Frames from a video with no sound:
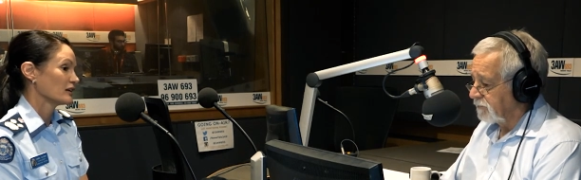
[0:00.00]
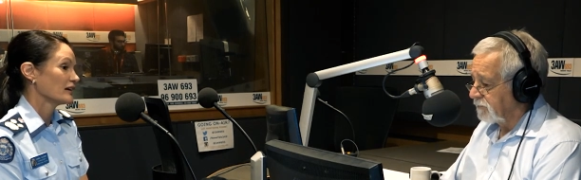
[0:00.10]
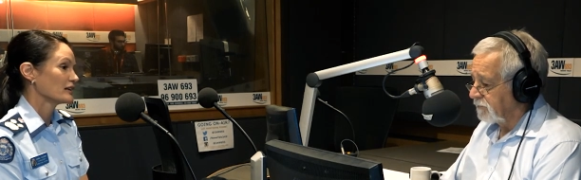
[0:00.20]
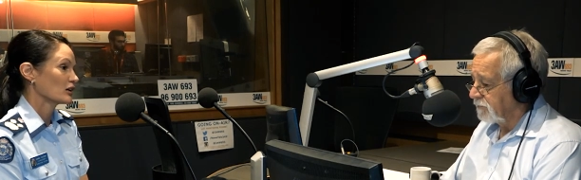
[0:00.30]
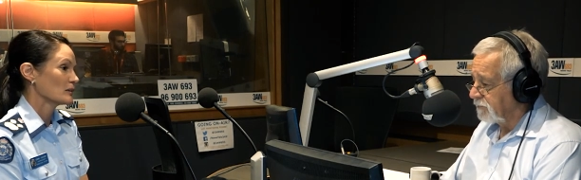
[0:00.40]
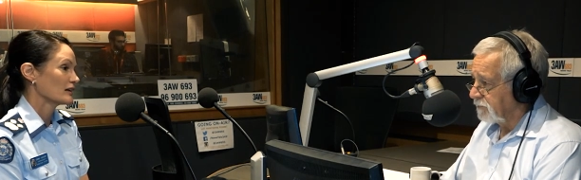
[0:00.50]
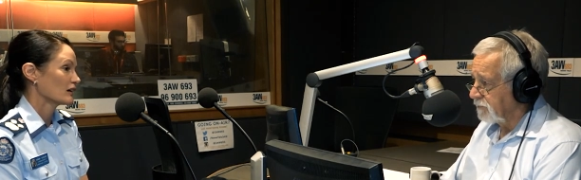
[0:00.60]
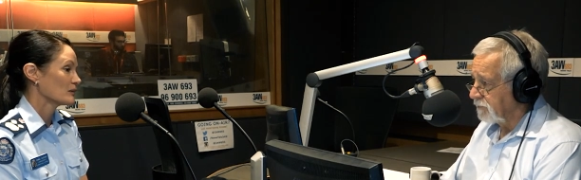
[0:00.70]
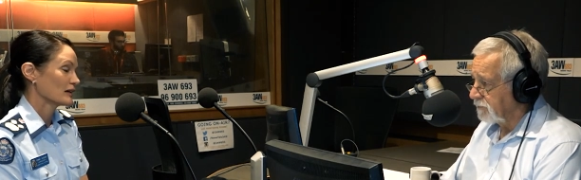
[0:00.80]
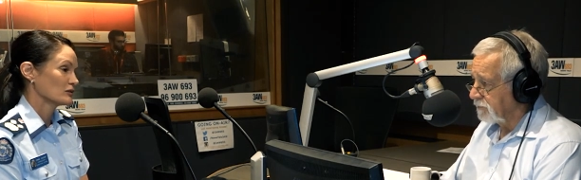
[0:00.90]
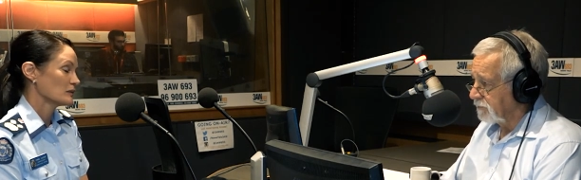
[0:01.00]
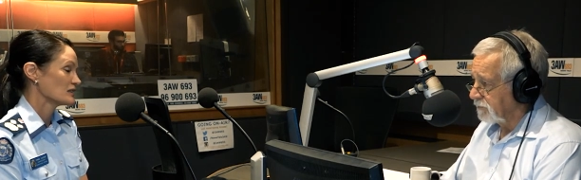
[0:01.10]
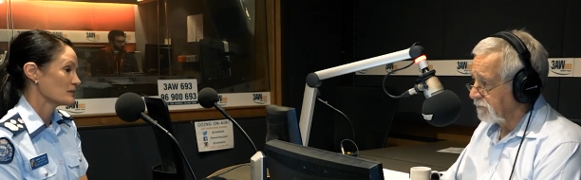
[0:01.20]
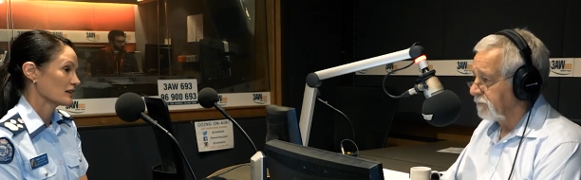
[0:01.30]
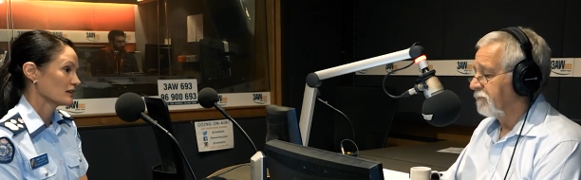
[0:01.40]
Speaker 1: you know, any comment that I make would
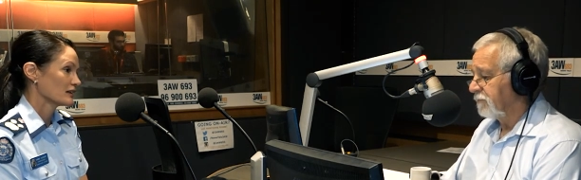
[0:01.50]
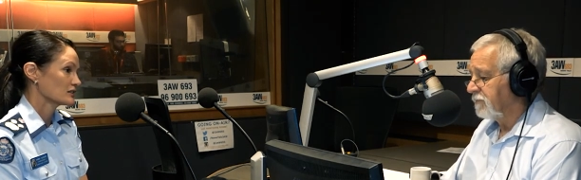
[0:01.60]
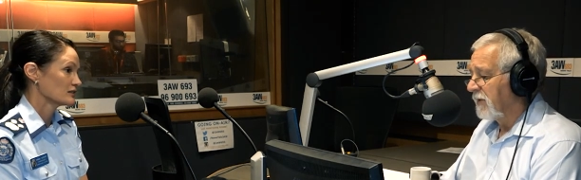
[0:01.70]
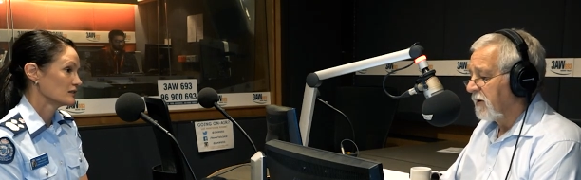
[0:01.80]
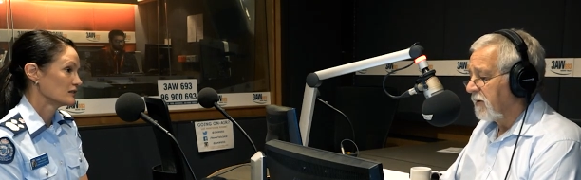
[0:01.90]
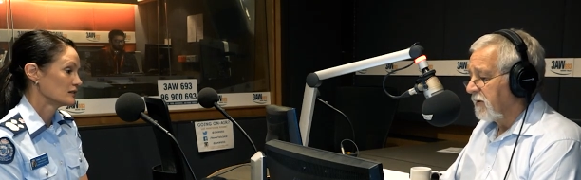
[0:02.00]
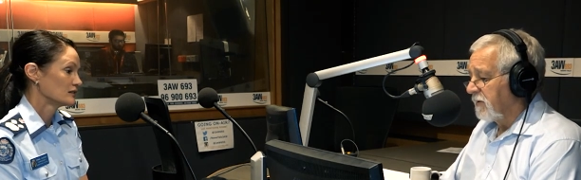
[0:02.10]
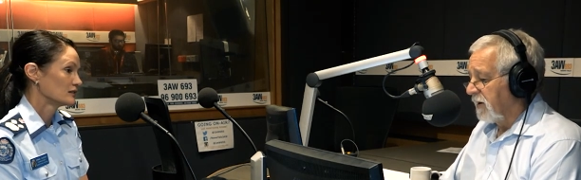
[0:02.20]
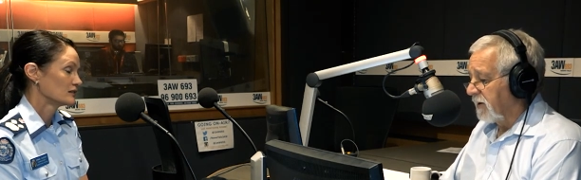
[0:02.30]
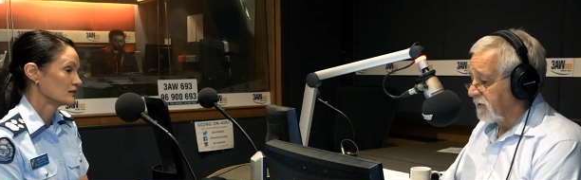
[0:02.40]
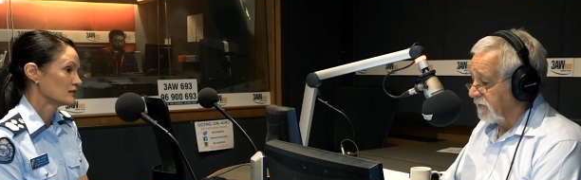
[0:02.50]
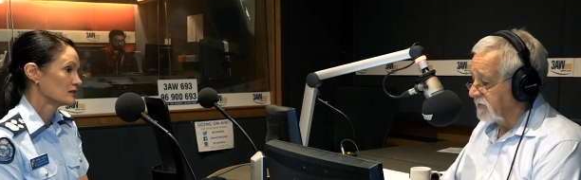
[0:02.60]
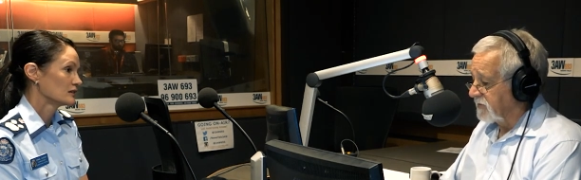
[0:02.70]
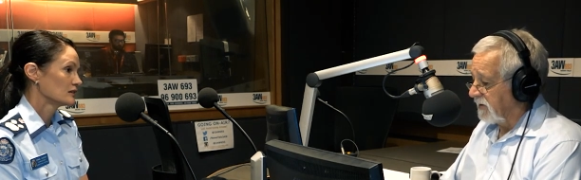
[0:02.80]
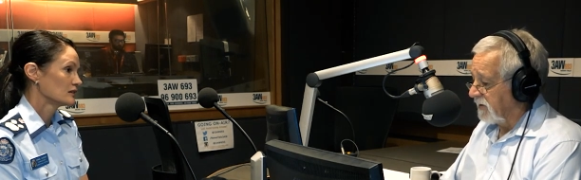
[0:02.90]
be speculation.
Speaker 2: The article
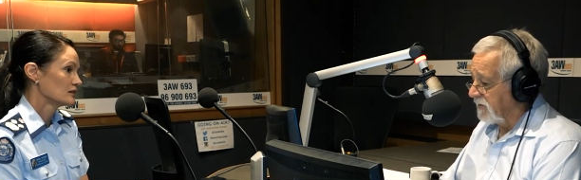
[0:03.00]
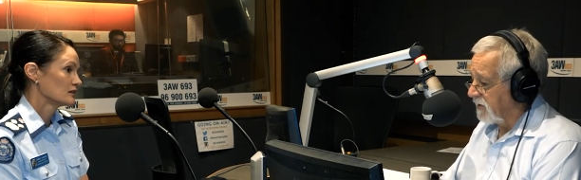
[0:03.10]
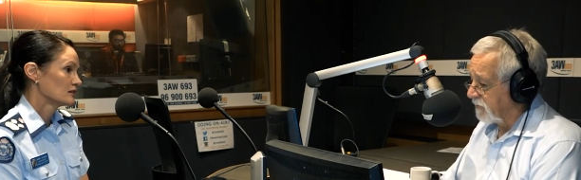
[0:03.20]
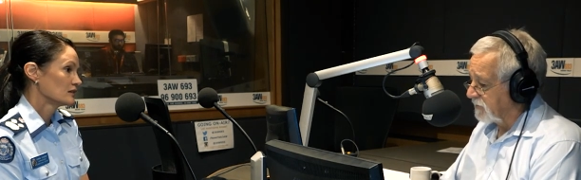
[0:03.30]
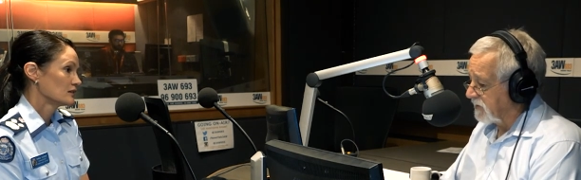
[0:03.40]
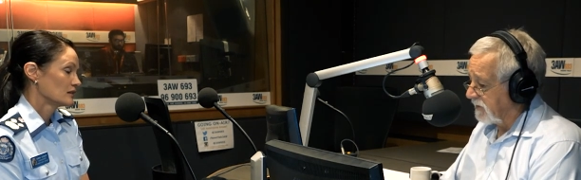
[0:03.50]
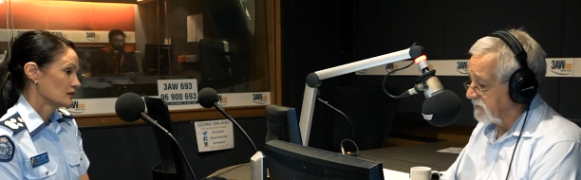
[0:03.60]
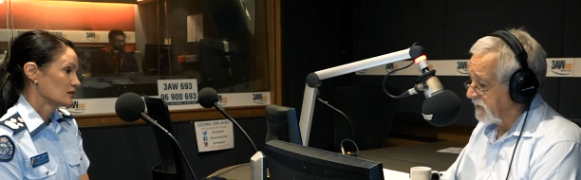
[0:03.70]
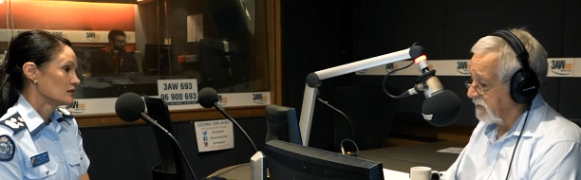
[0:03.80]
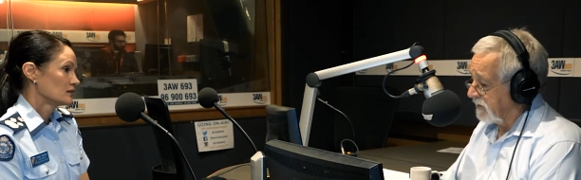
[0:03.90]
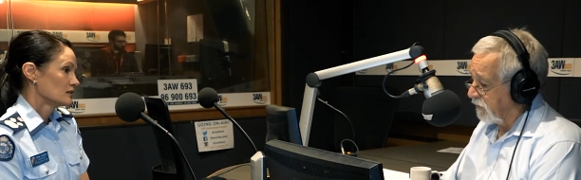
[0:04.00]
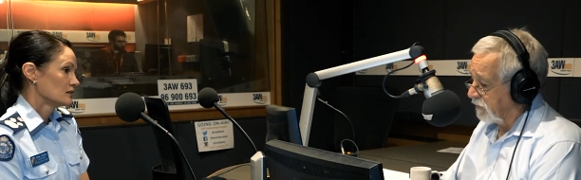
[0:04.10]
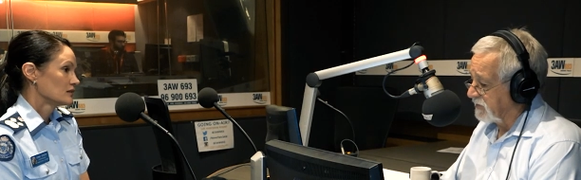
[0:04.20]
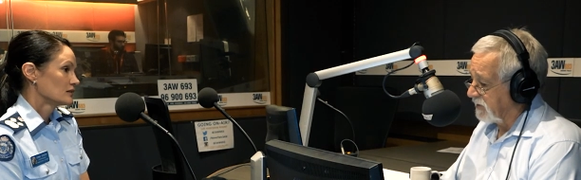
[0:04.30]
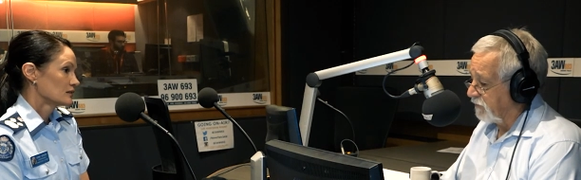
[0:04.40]
on Sunday in the Herald Sun, Sunday
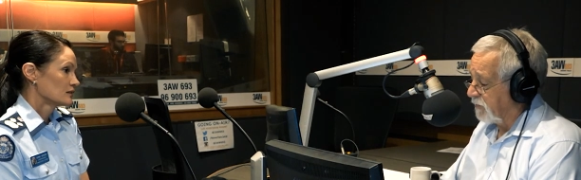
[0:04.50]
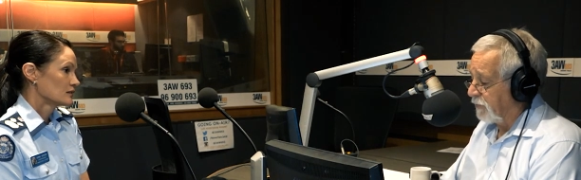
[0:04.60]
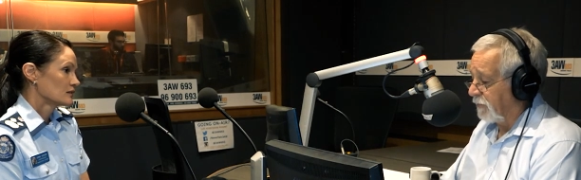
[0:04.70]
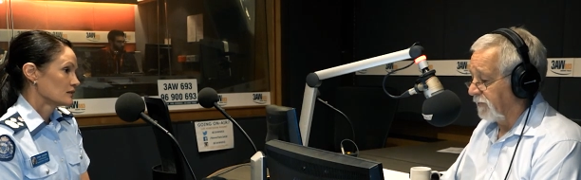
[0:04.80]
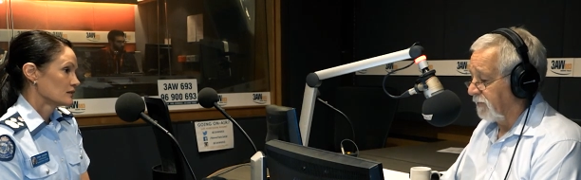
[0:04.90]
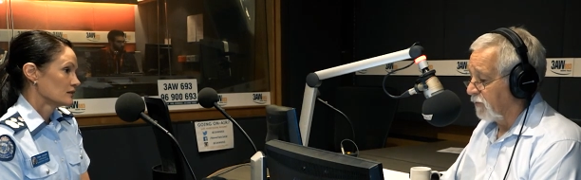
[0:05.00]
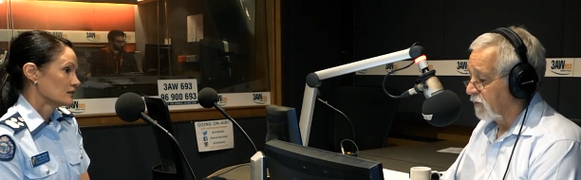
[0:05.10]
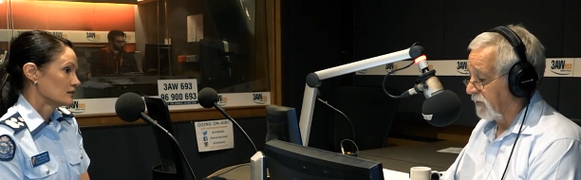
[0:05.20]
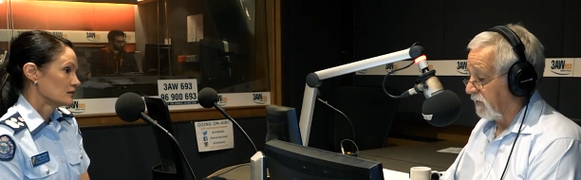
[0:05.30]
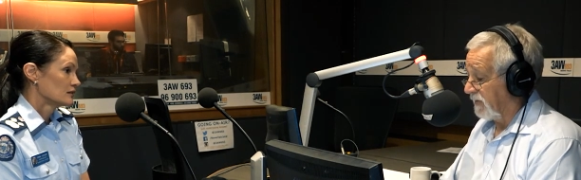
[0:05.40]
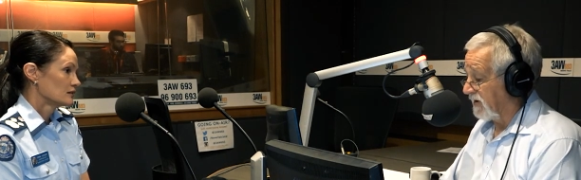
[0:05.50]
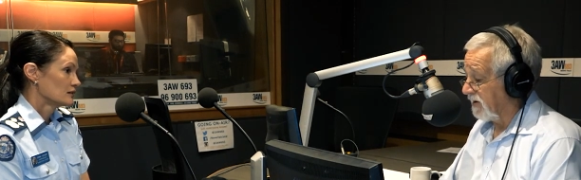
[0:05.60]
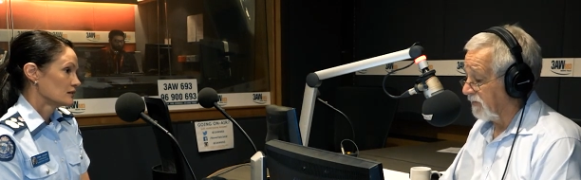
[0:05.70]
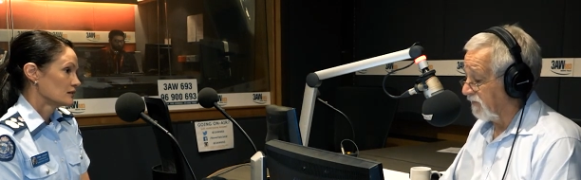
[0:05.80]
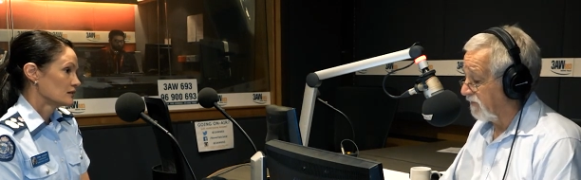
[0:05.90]
Herald Sun, reported that Mokbel had
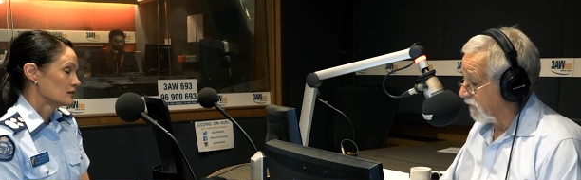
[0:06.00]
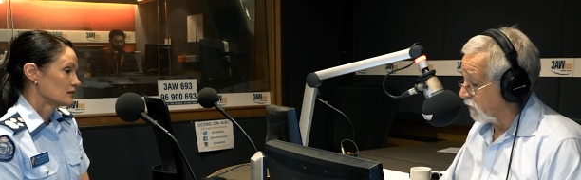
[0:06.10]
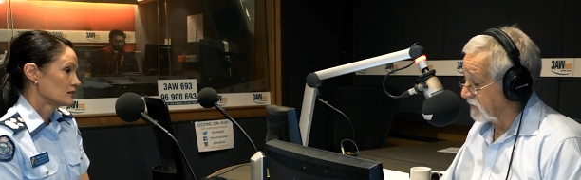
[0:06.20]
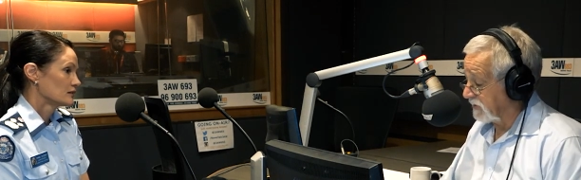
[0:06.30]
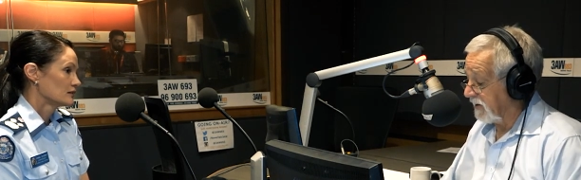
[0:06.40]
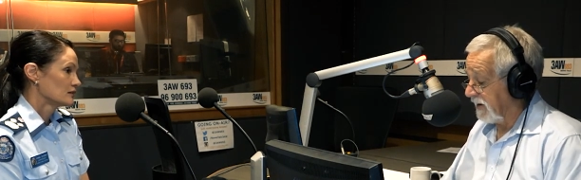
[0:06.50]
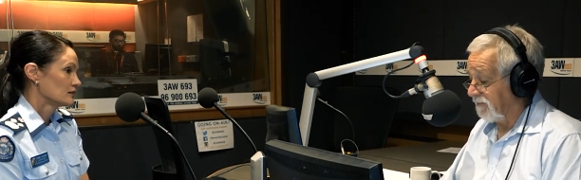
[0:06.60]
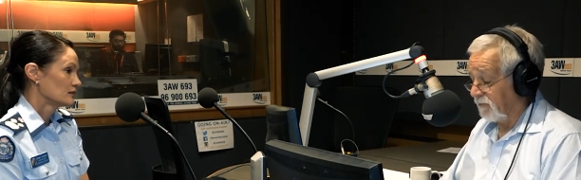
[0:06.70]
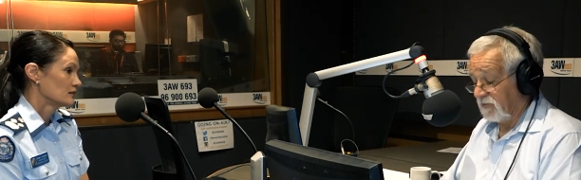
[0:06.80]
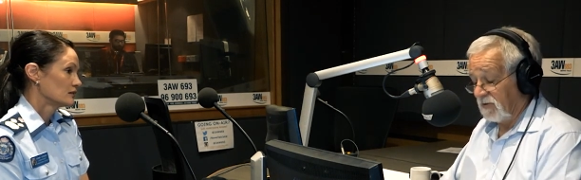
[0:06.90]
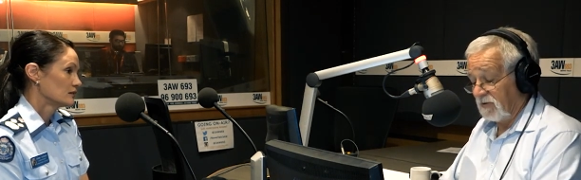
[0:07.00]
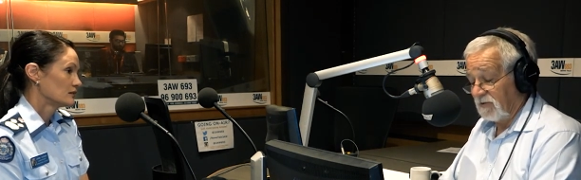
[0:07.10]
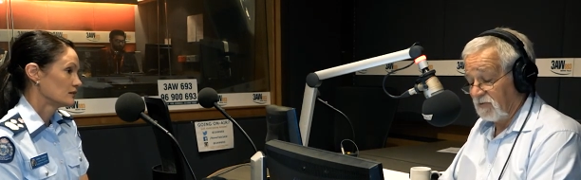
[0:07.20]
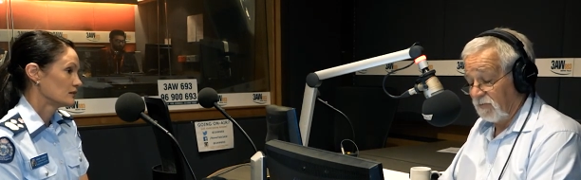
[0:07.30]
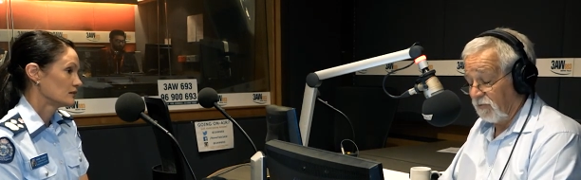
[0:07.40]
become an enforcer and was in
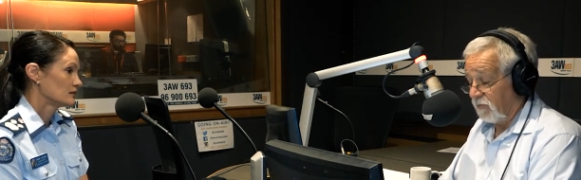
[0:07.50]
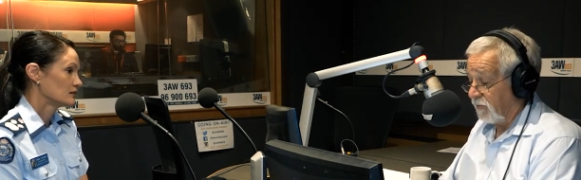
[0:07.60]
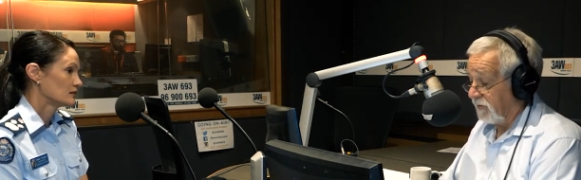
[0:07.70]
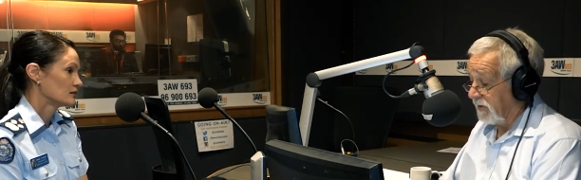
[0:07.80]
dispute with